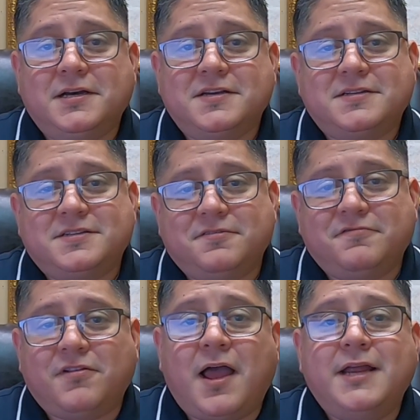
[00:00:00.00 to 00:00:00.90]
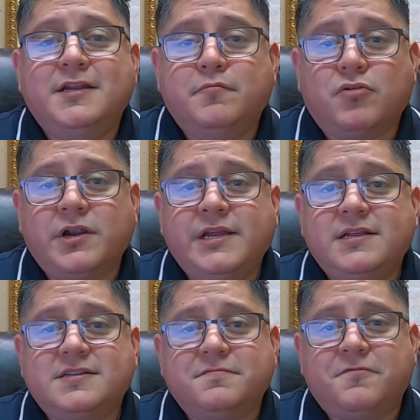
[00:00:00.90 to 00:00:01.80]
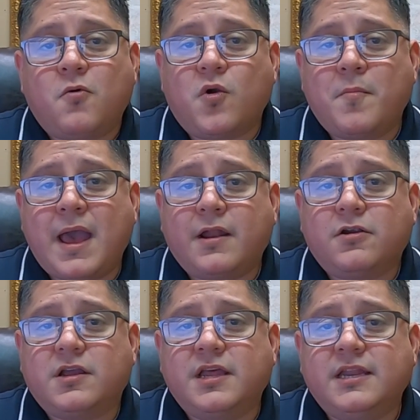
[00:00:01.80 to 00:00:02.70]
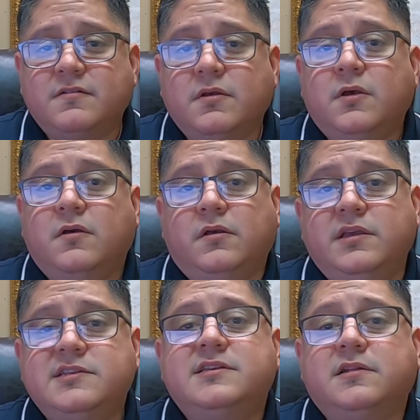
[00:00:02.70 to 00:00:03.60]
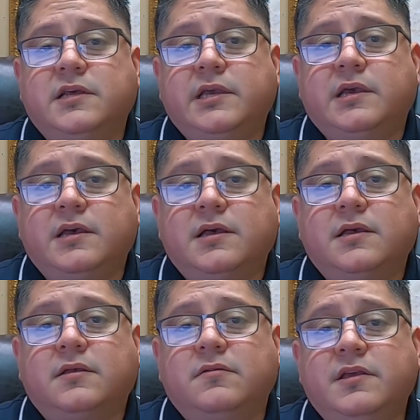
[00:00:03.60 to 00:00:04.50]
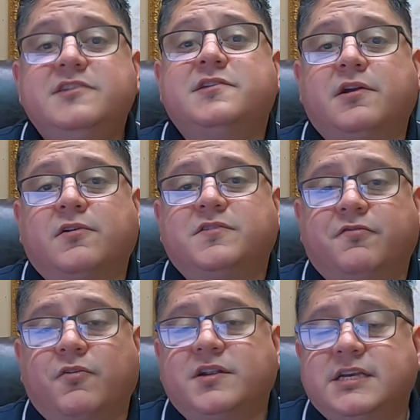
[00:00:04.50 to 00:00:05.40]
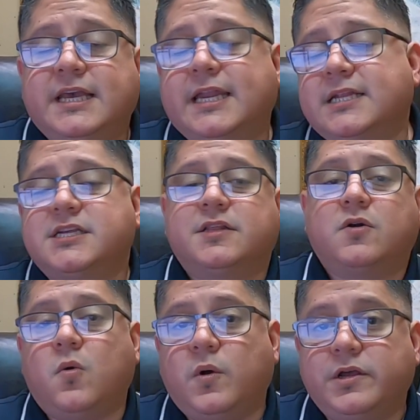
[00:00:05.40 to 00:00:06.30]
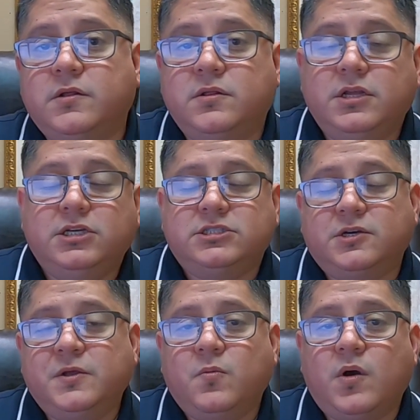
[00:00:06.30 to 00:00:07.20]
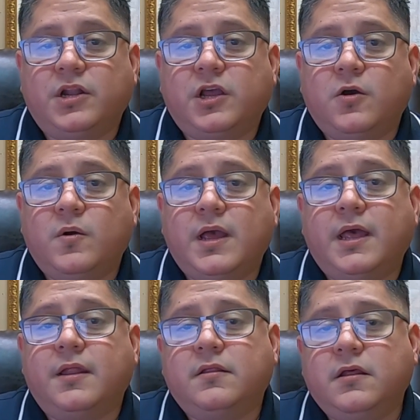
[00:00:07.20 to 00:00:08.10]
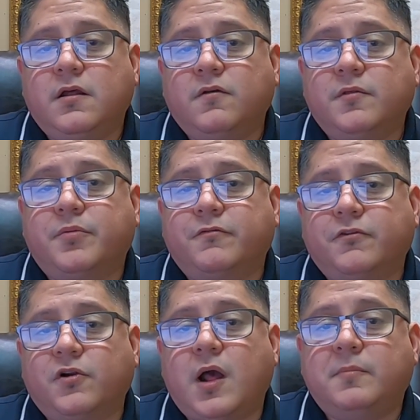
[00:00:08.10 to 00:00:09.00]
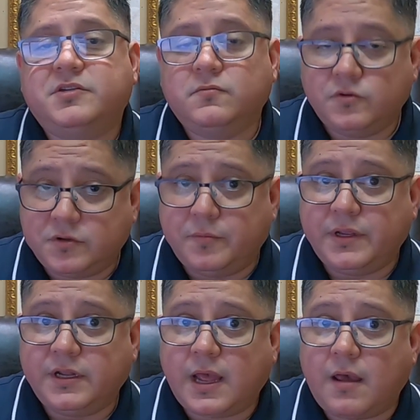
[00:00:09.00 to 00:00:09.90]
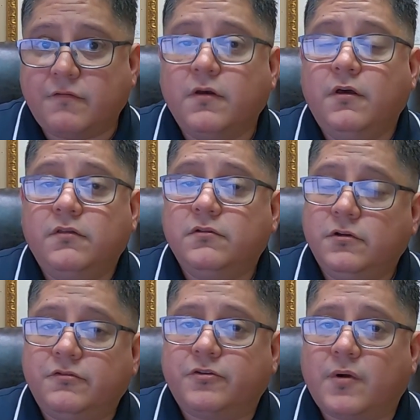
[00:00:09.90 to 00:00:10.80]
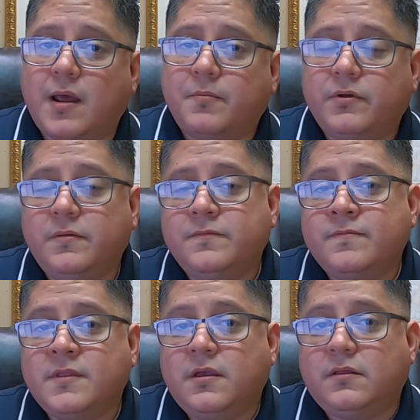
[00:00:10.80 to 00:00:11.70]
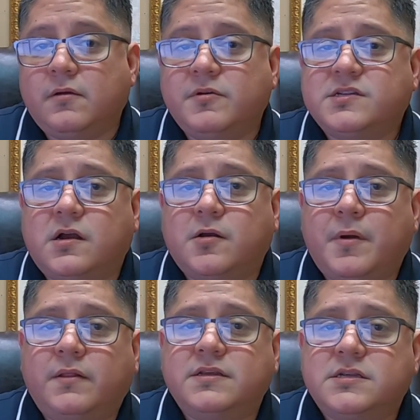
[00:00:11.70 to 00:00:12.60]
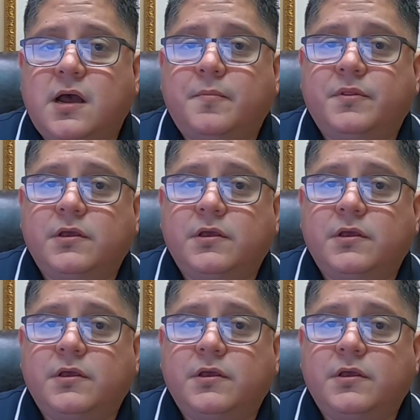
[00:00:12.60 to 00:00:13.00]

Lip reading: some flying debris and some foreign matter can easier for it to get into the coil. So you want to go ahead, the preferred option would be to have the louvered wrap. Then we talk about the top of the